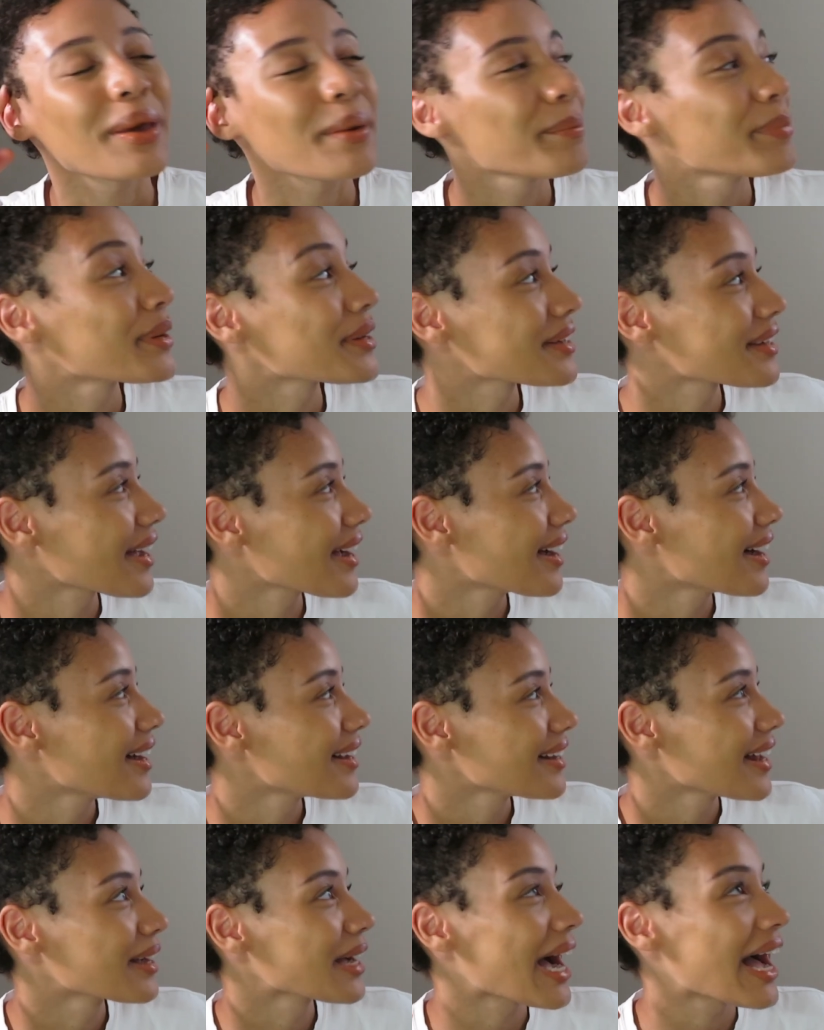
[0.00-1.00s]
But yeah,
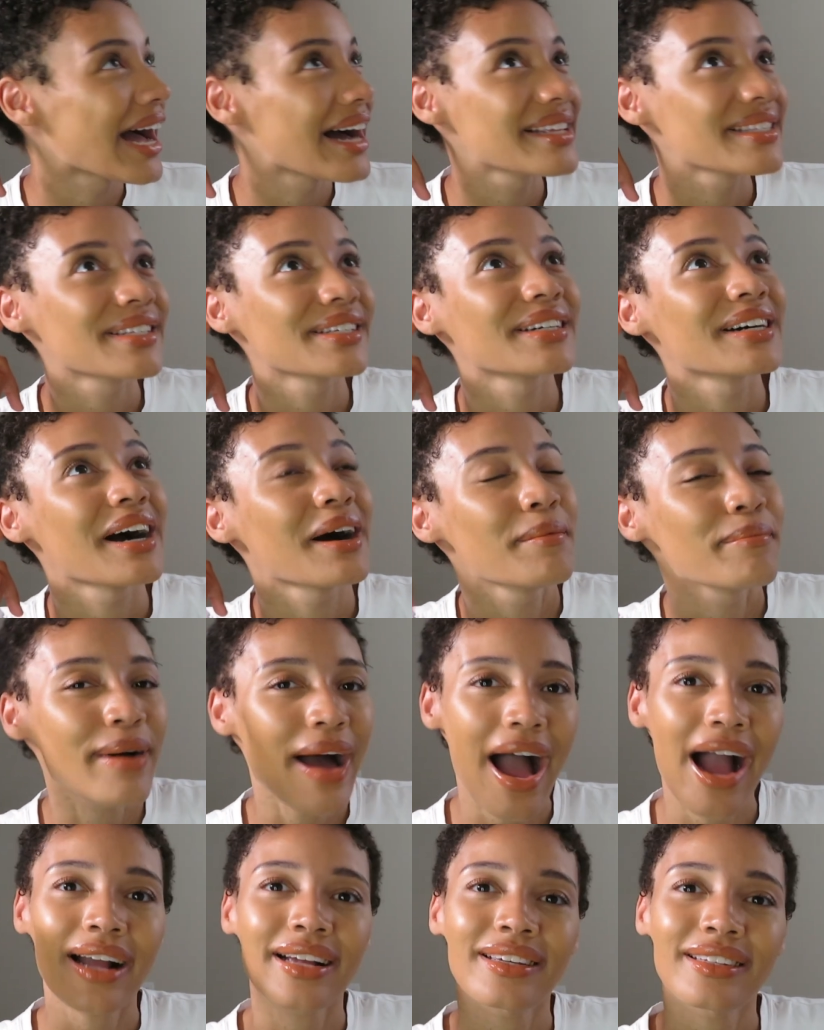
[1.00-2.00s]
like I had to
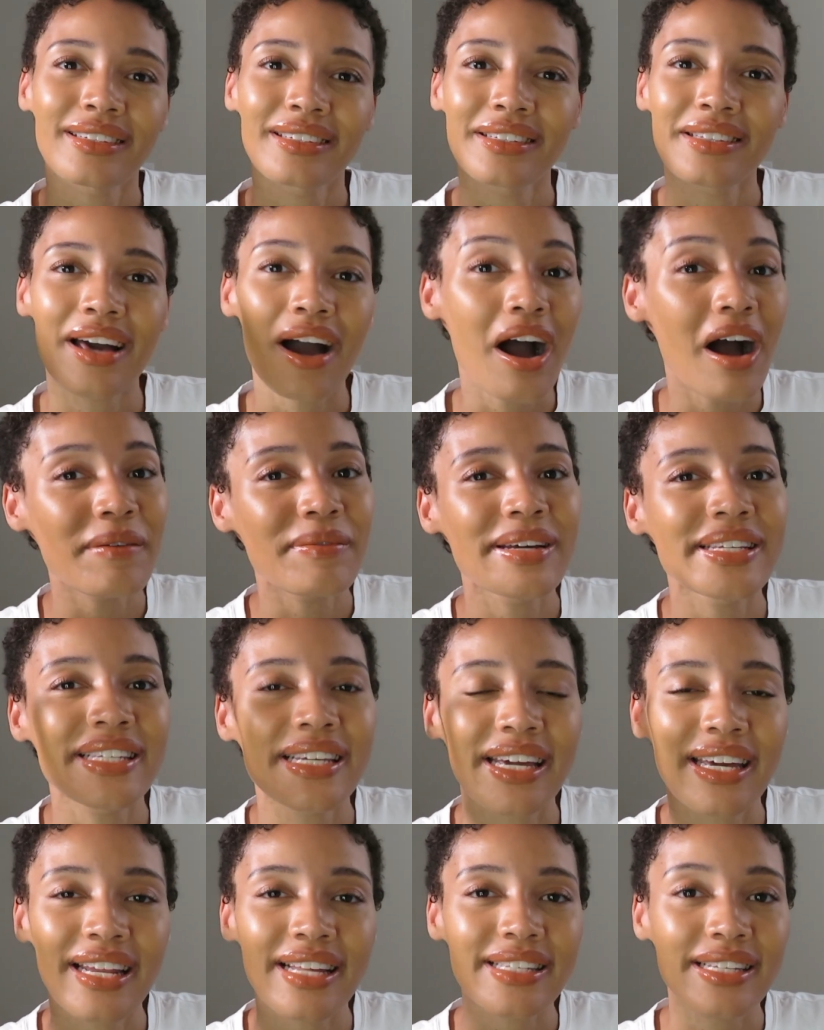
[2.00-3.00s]
unpack the office
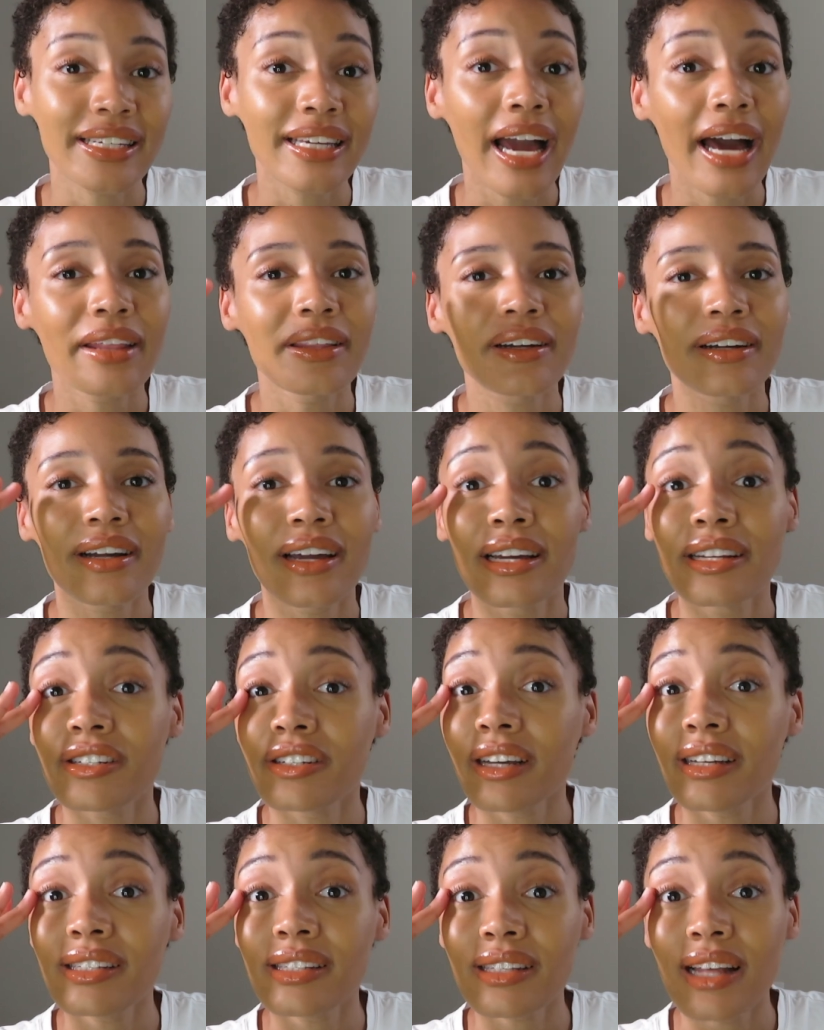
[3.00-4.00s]
and get it together and
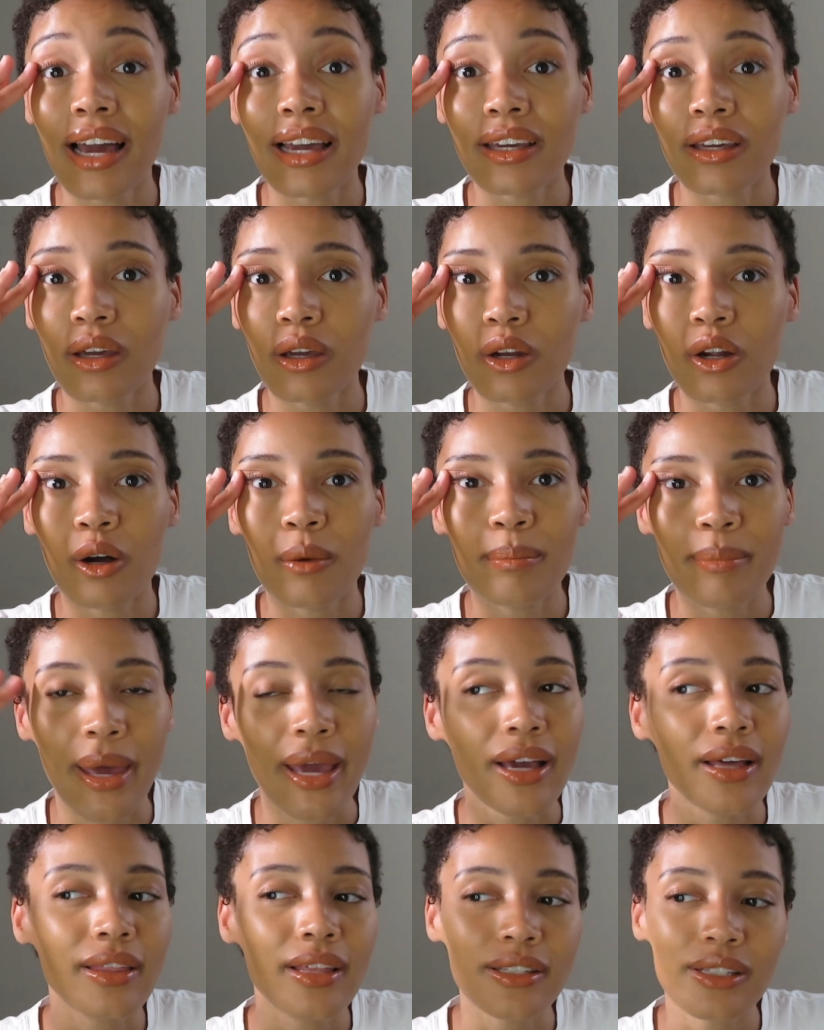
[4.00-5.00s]
just like, you know,
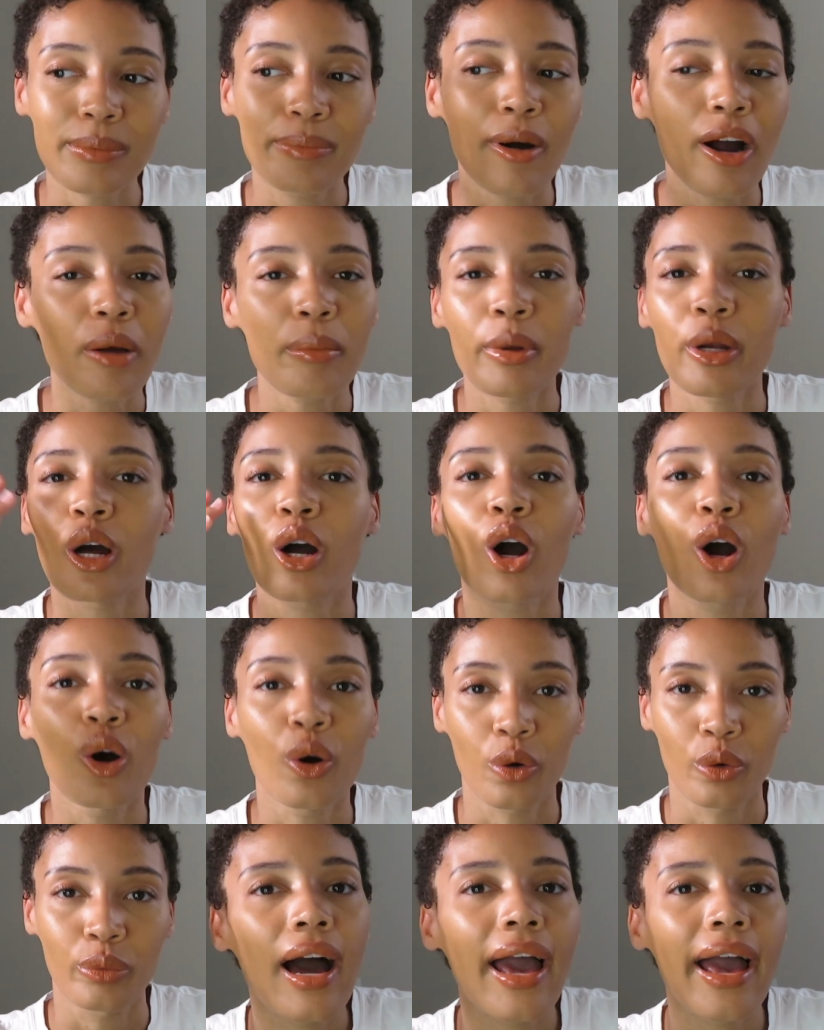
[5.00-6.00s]
make this apartment a
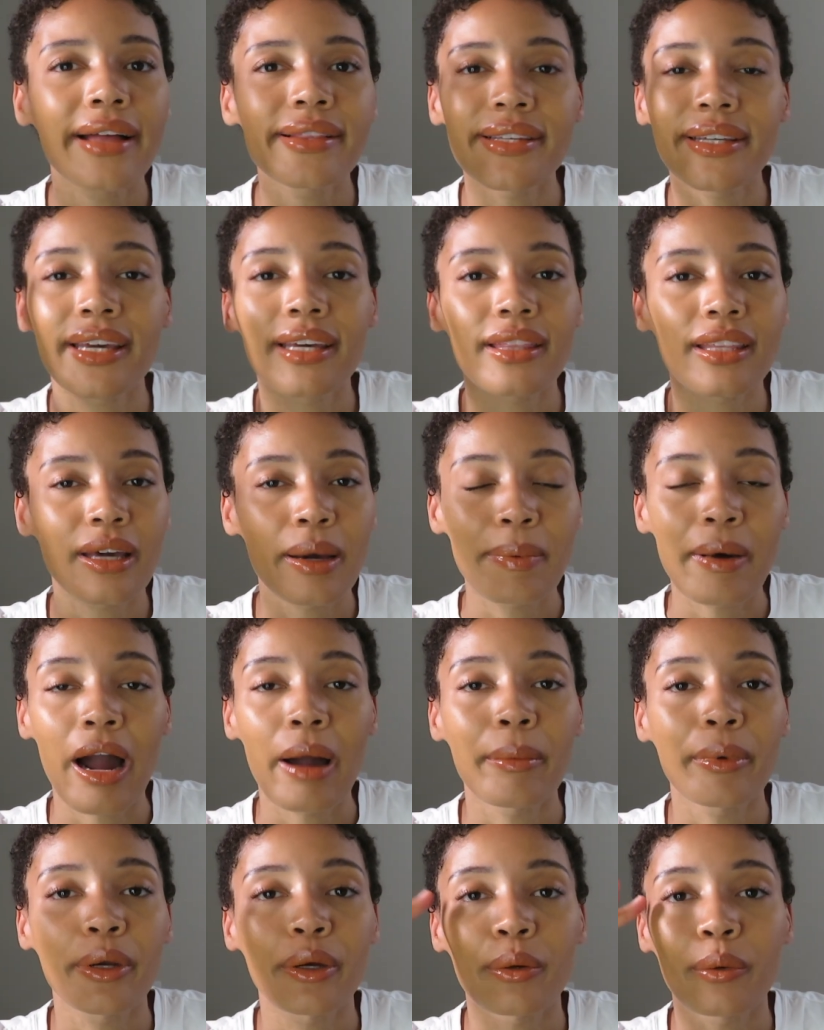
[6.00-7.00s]
home. I had to get the
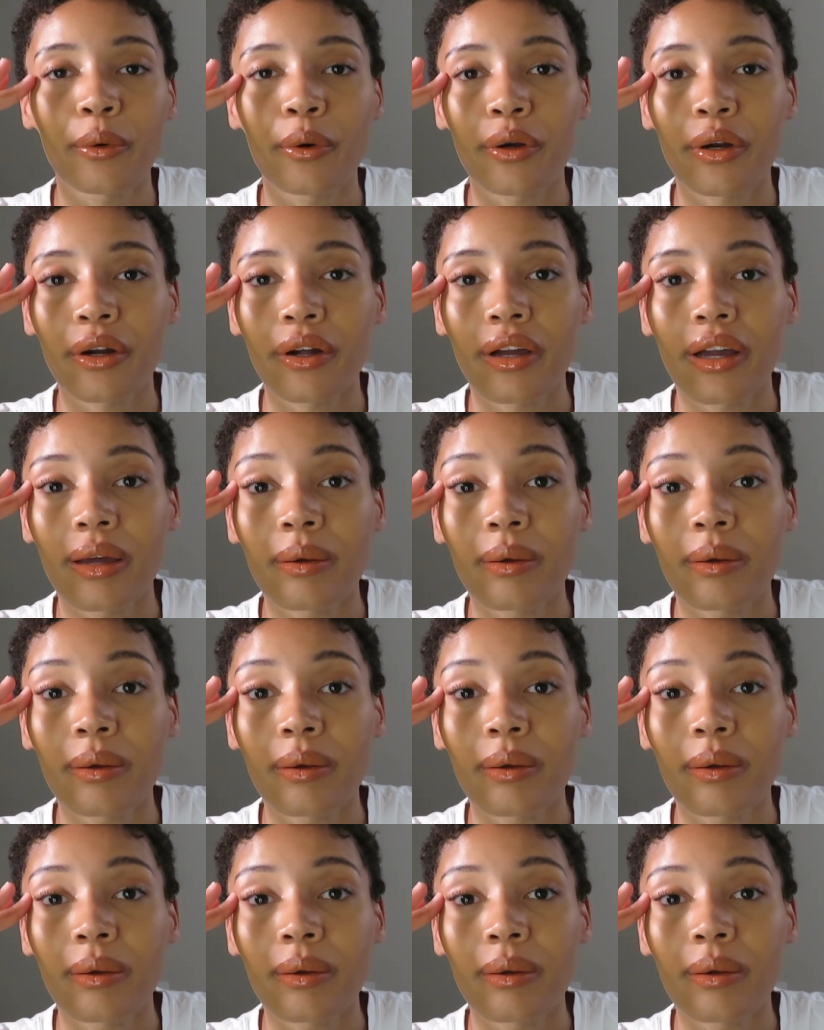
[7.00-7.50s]
apartment in order.